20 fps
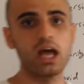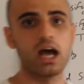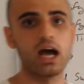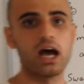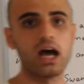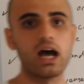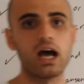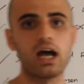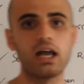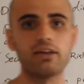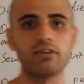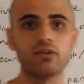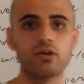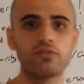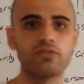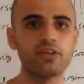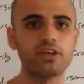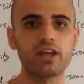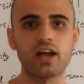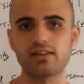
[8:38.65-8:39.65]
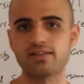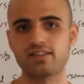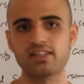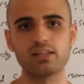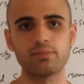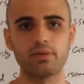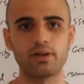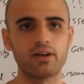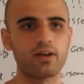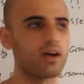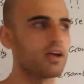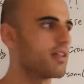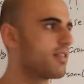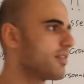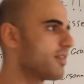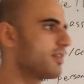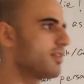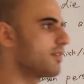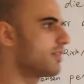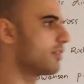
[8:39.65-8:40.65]
If you can't sleep at
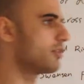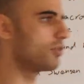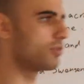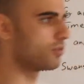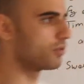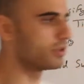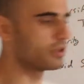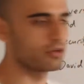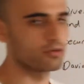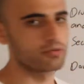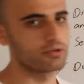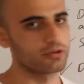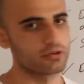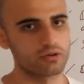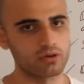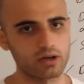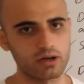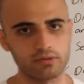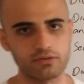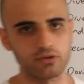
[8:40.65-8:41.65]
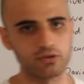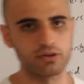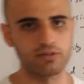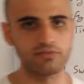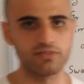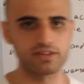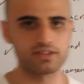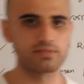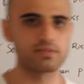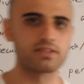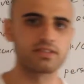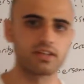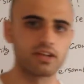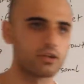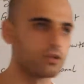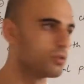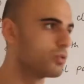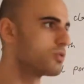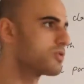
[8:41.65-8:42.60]
night thinking that your investment is going to